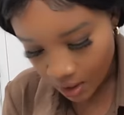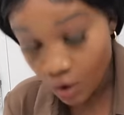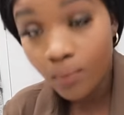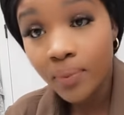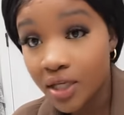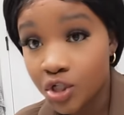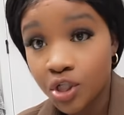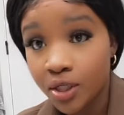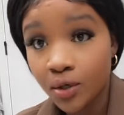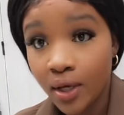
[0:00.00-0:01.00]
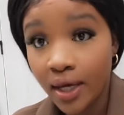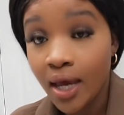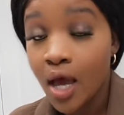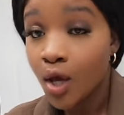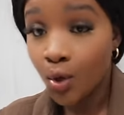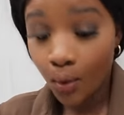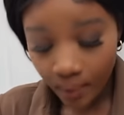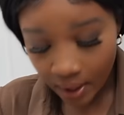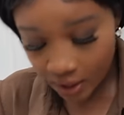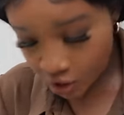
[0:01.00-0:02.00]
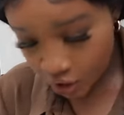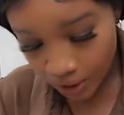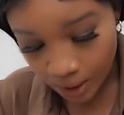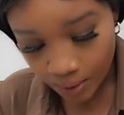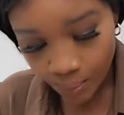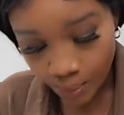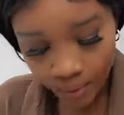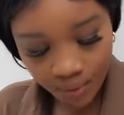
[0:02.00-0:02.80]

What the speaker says: Yo bleach li, ok? Yo bleach li, pou